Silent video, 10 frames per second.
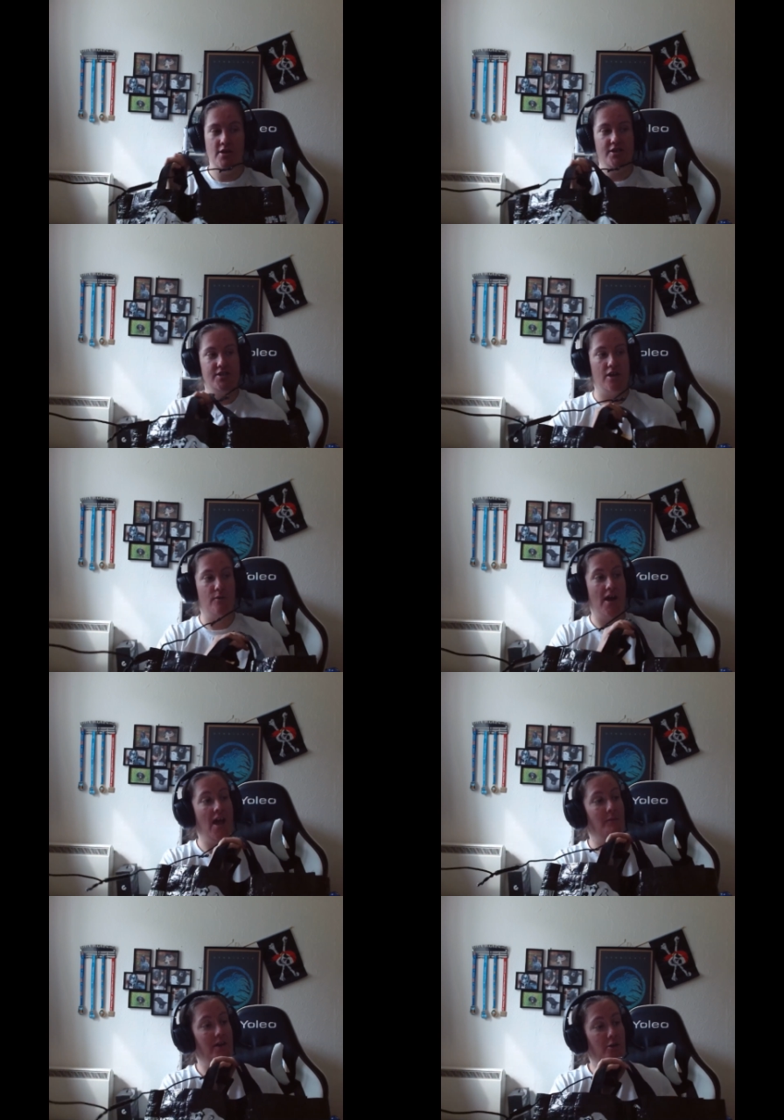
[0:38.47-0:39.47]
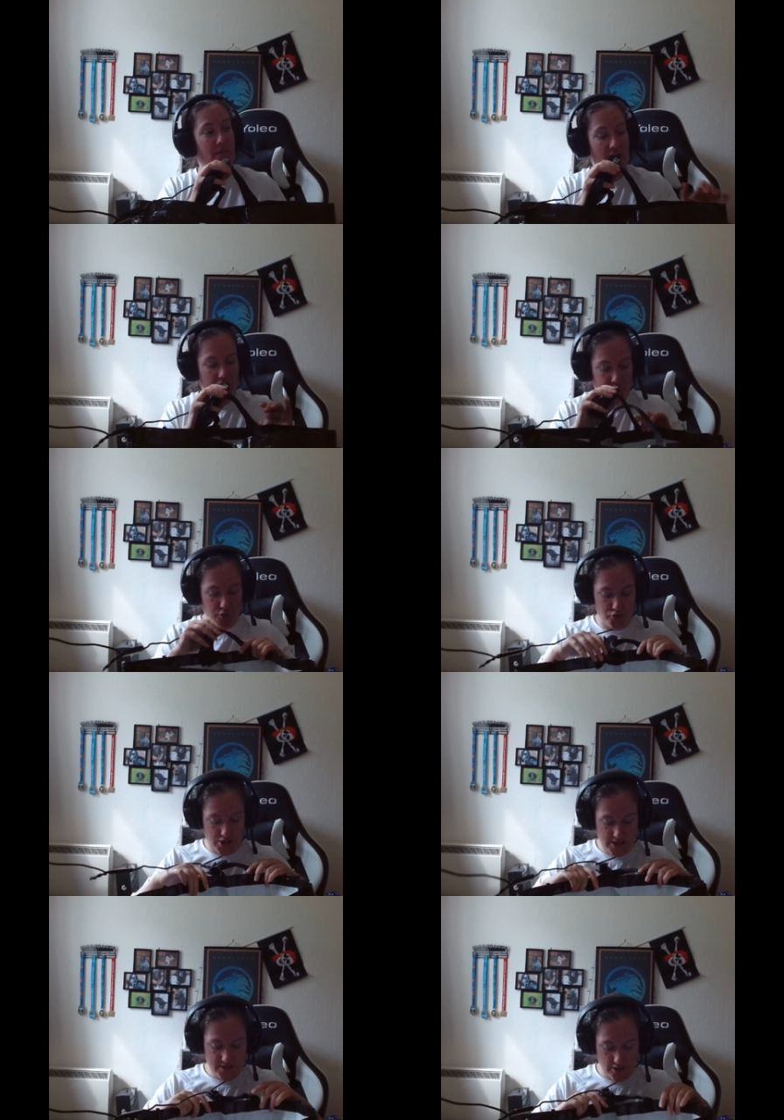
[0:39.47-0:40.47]
So I have a little bag of
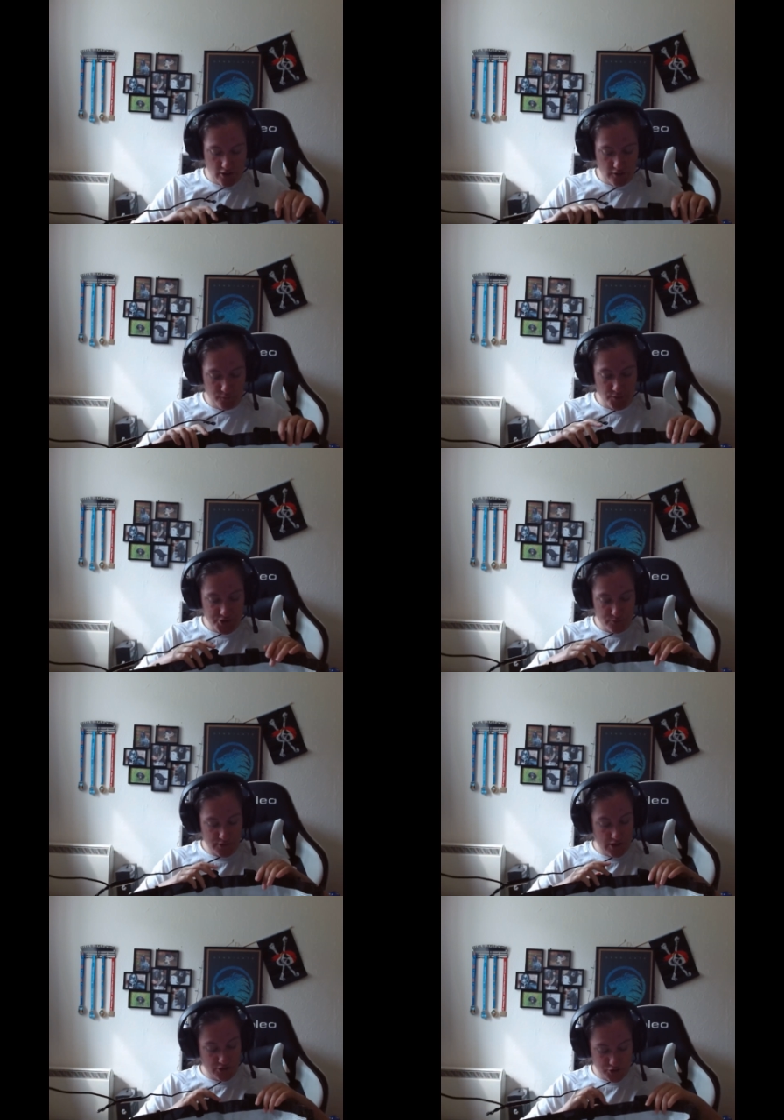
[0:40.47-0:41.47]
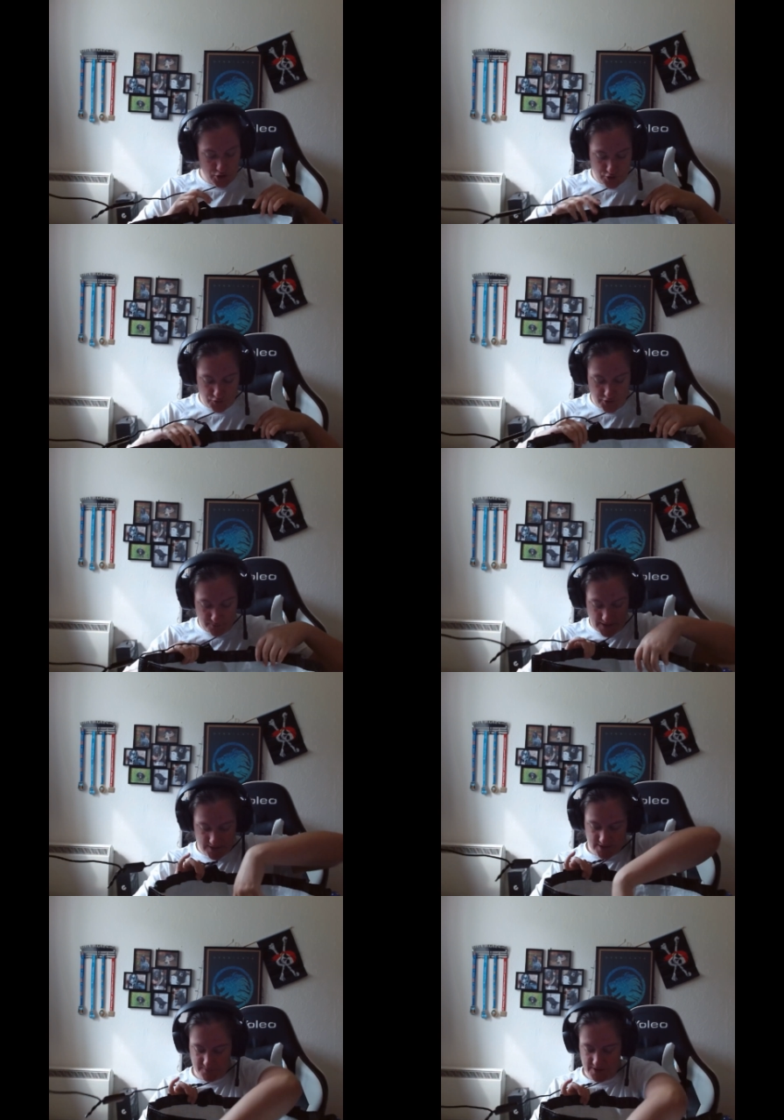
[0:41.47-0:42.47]
goodies of what I would like to show you that I
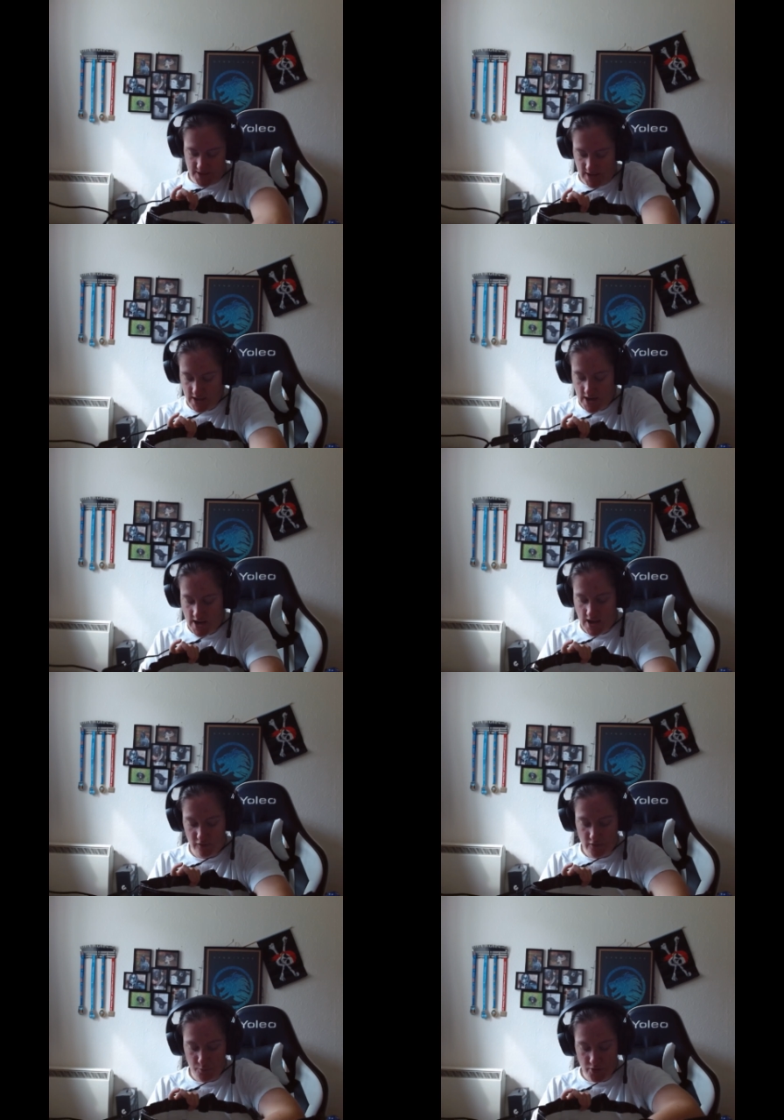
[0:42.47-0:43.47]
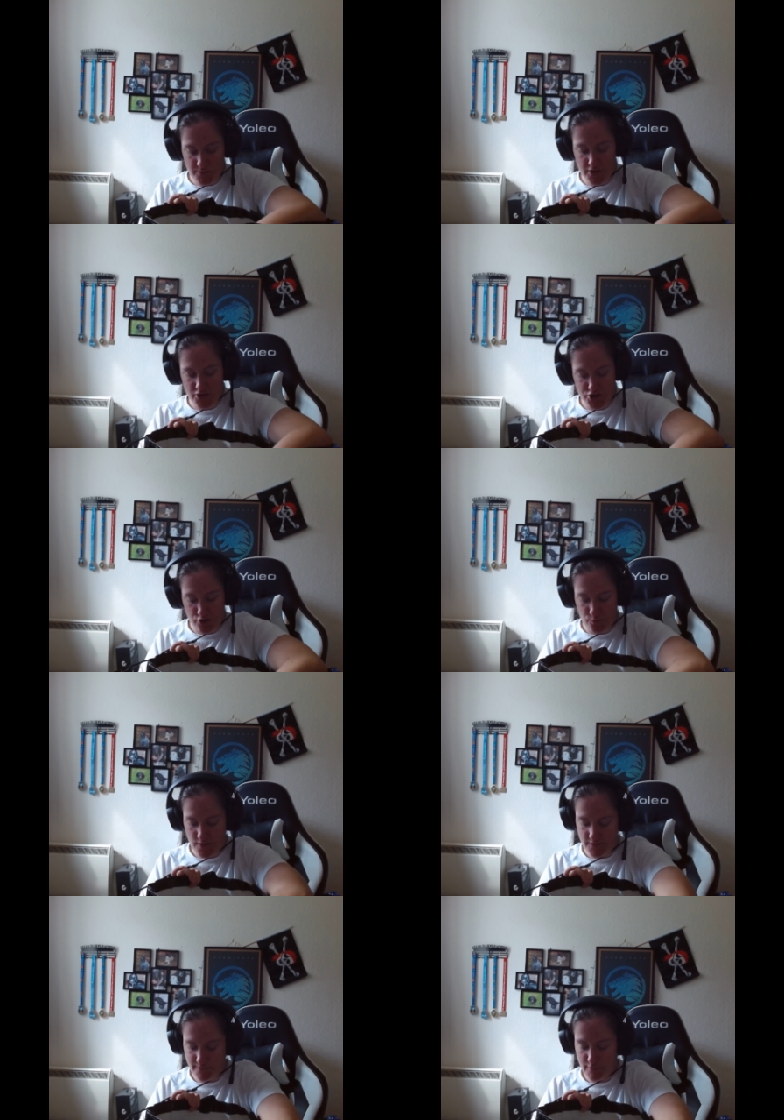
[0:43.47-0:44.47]
picked up today. And then what I'm going to do
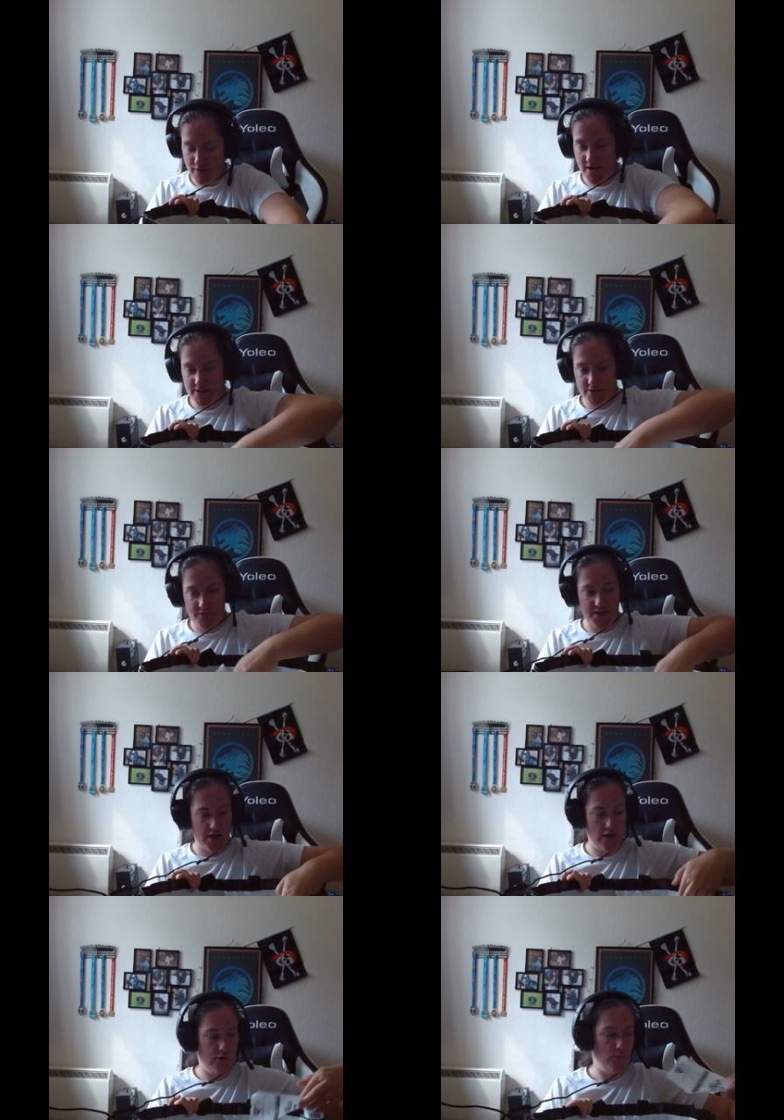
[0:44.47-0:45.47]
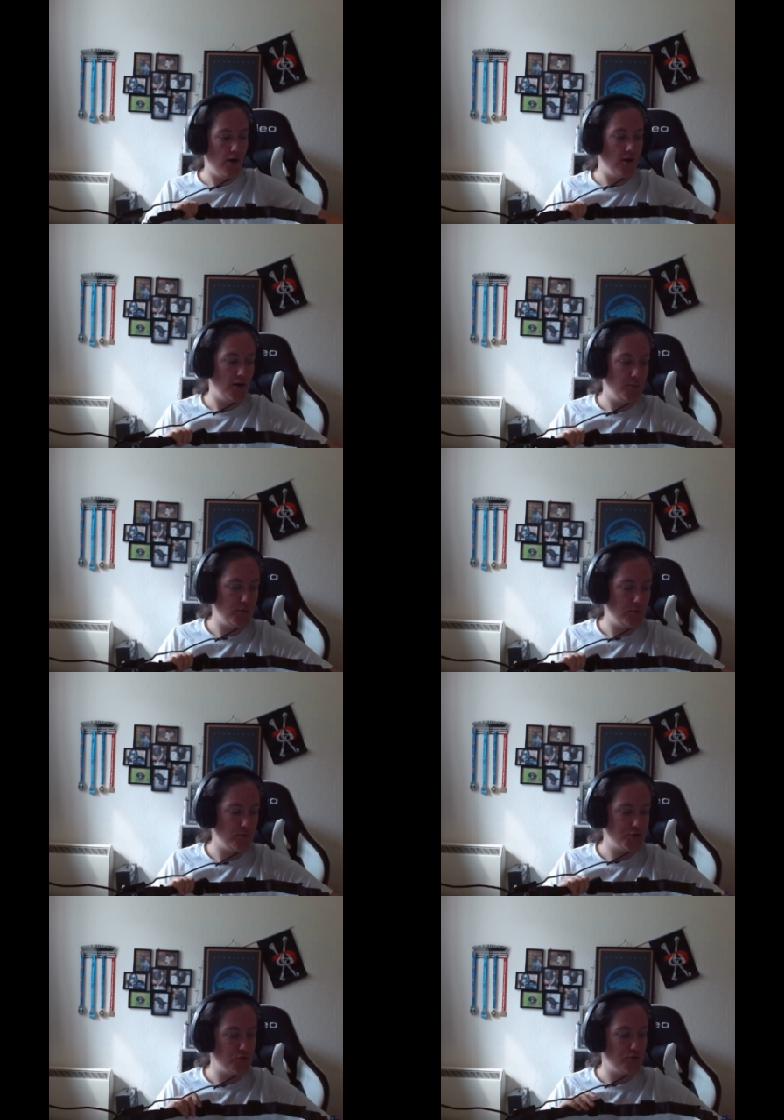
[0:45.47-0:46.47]
at the very end of the video, I
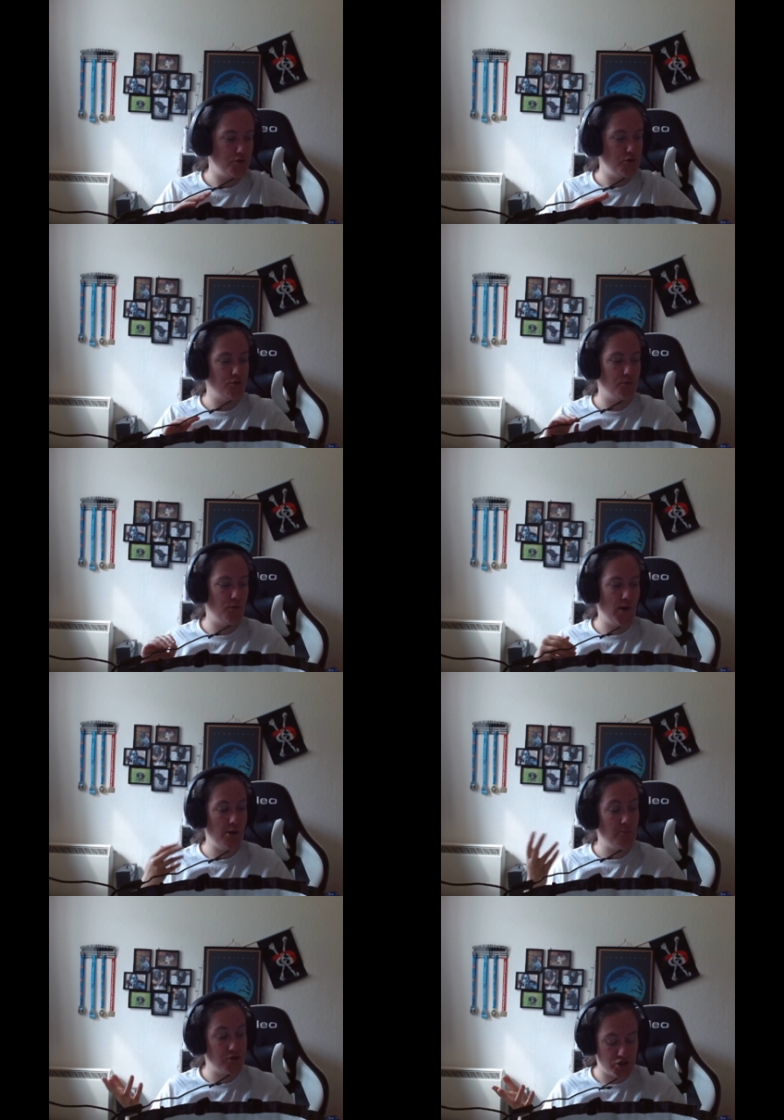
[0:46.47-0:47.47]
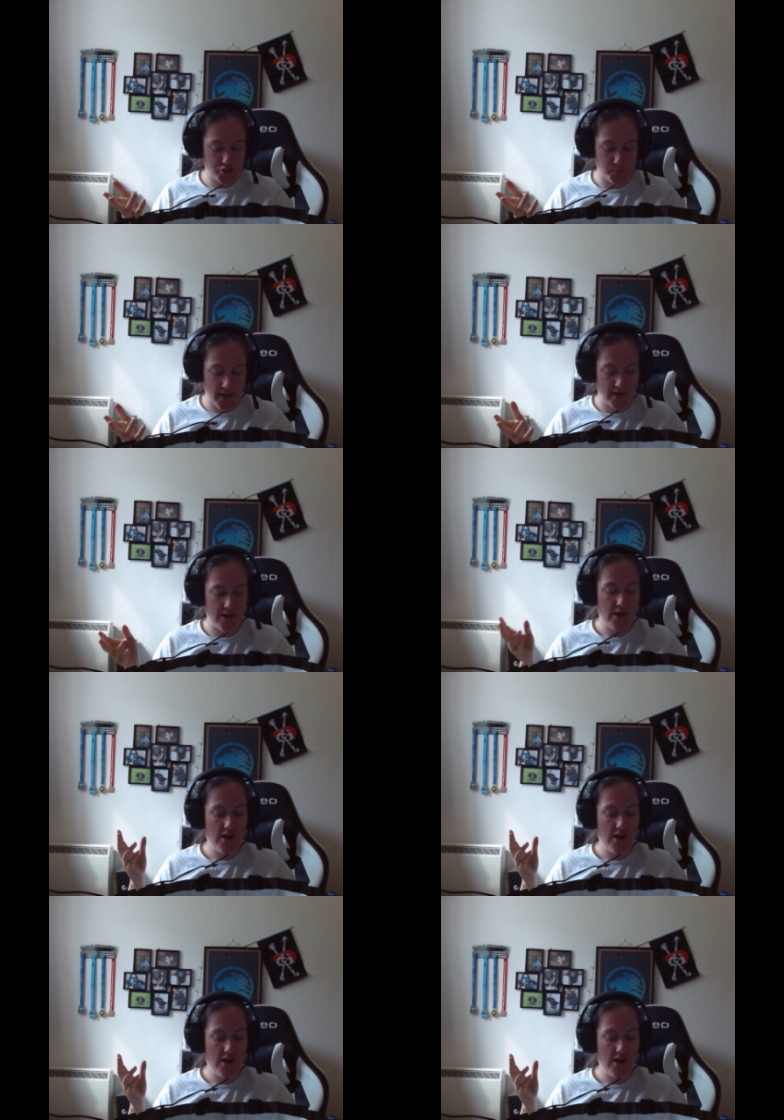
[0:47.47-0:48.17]
will talk you through how much I spent